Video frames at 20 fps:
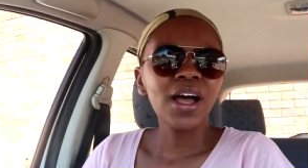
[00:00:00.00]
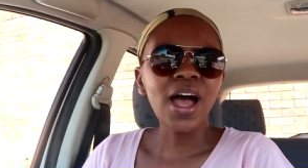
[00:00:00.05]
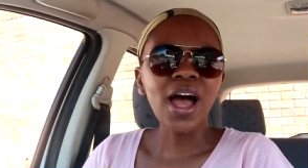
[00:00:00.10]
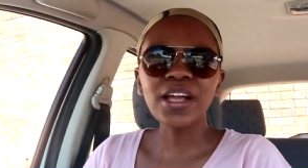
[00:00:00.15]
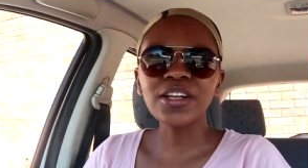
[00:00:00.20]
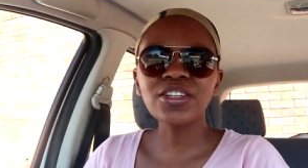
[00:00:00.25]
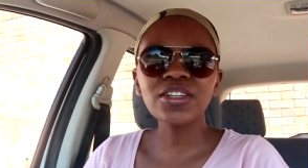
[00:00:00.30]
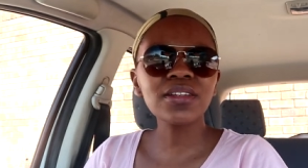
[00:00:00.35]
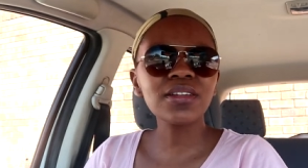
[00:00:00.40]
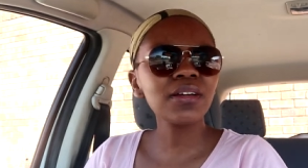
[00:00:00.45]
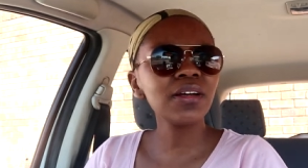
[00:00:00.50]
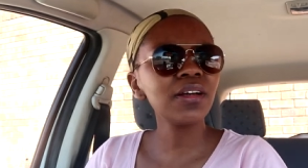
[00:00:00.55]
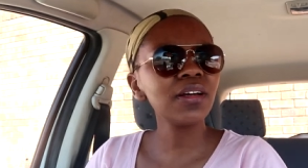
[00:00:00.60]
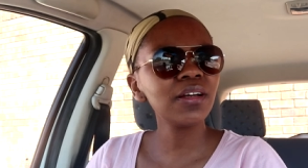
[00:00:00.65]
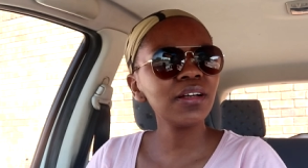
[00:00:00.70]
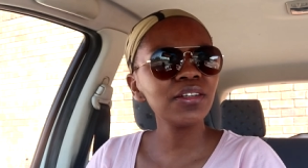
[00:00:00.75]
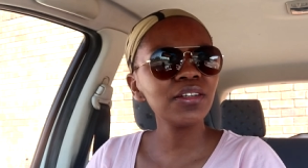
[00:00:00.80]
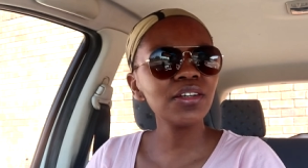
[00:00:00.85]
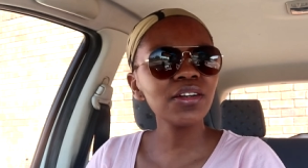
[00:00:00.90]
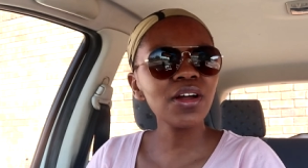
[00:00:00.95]
I just,
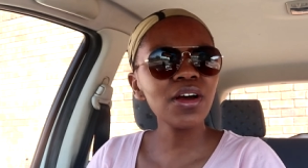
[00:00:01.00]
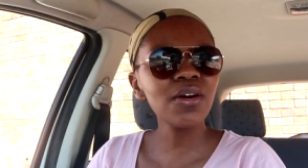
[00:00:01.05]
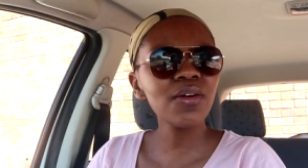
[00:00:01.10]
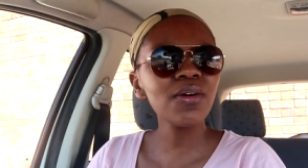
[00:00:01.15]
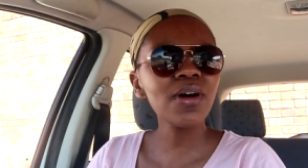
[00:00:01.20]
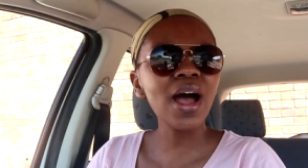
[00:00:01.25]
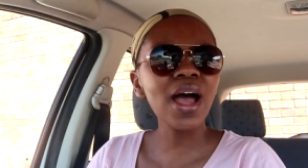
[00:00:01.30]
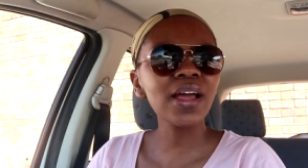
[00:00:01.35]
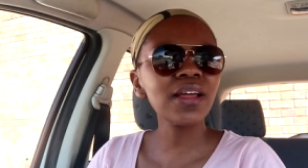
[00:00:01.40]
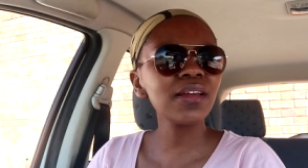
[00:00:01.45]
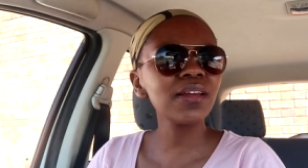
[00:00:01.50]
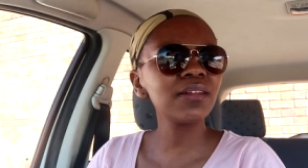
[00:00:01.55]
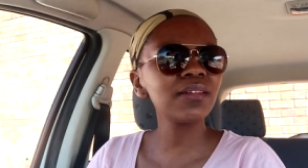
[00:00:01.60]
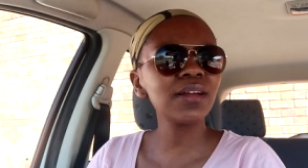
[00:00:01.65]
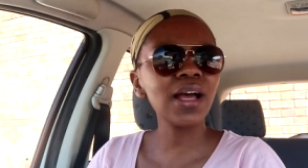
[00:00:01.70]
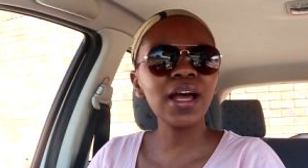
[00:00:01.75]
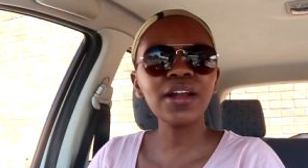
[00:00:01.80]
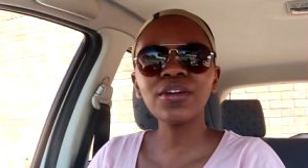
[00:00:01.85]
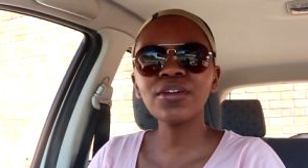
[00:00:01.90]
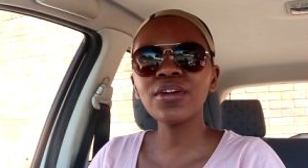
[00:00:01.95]
you know, I
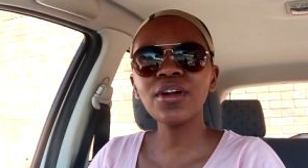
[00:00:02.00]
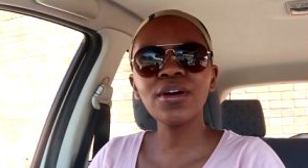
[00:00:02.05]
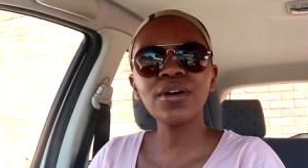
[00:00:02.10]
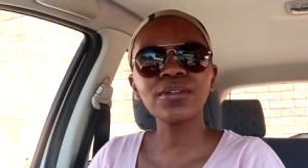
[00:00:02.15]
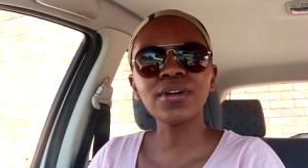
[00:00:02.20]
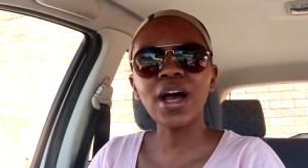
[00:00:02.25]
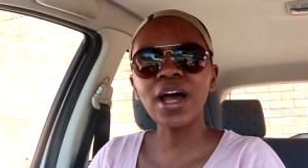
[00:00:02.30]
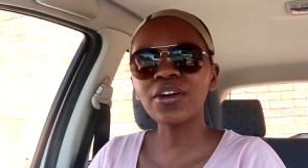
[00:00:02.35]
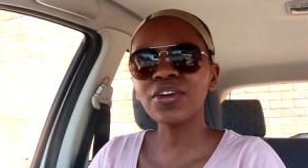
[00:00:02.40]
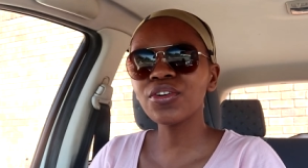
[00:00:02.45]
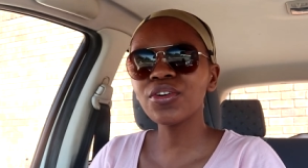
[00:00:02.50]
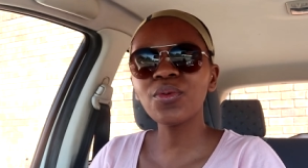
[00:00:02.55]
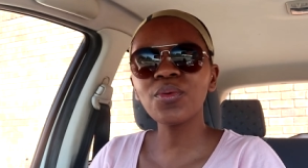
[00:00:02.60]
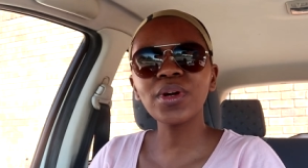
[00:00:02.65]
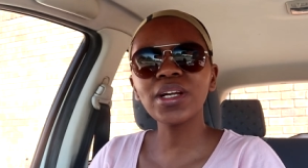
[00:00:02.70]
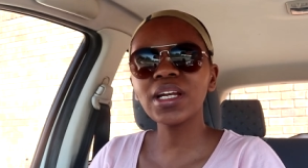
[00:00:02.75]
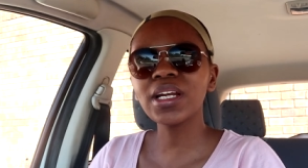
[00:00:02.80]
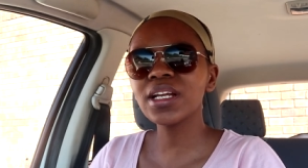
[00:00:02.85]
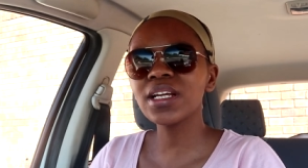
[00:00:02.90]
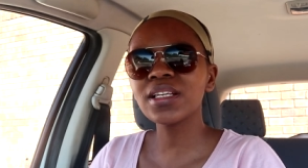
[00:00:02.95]
I don't know I don't know
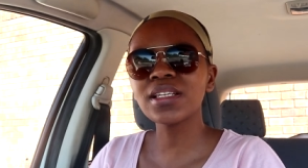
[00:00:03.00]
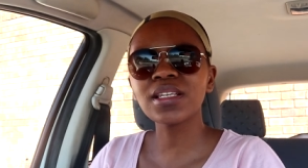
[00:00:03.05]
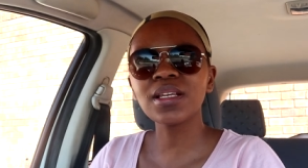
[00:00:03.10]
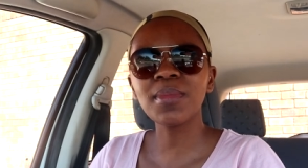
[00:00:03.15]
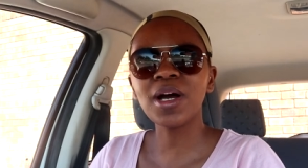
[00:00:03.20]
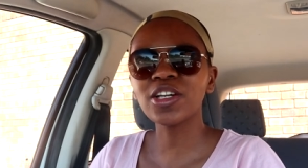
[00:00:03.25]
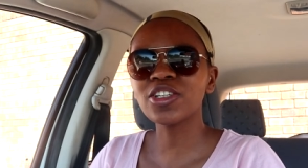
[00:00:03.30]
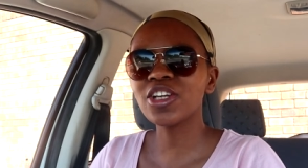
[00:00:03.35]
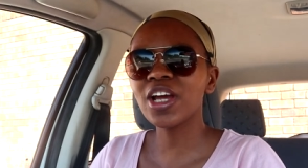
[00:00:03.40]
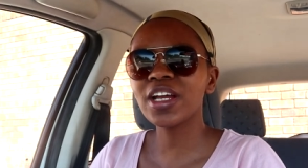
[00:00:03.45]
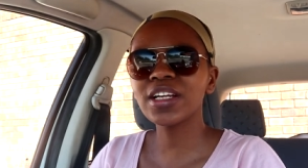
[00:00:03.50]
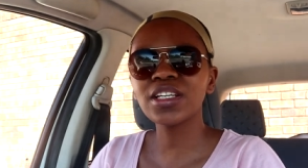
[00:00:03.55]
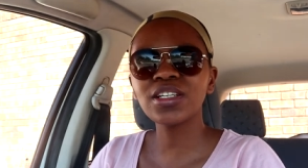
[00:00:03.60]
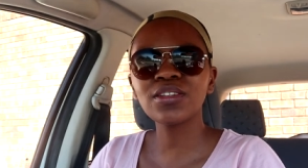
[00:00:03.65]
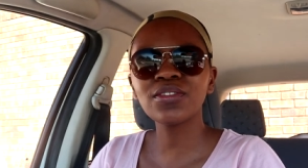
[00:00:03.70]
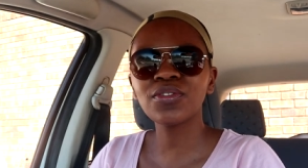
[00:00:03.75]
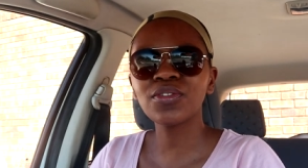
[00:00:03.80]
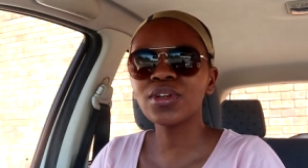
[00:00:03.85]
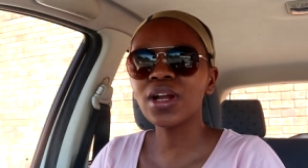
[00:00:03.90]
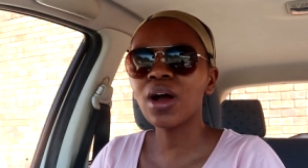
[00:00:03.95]
what it is about
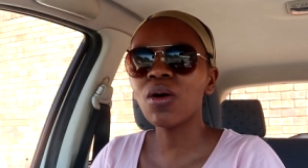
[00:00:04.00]
Chinese food.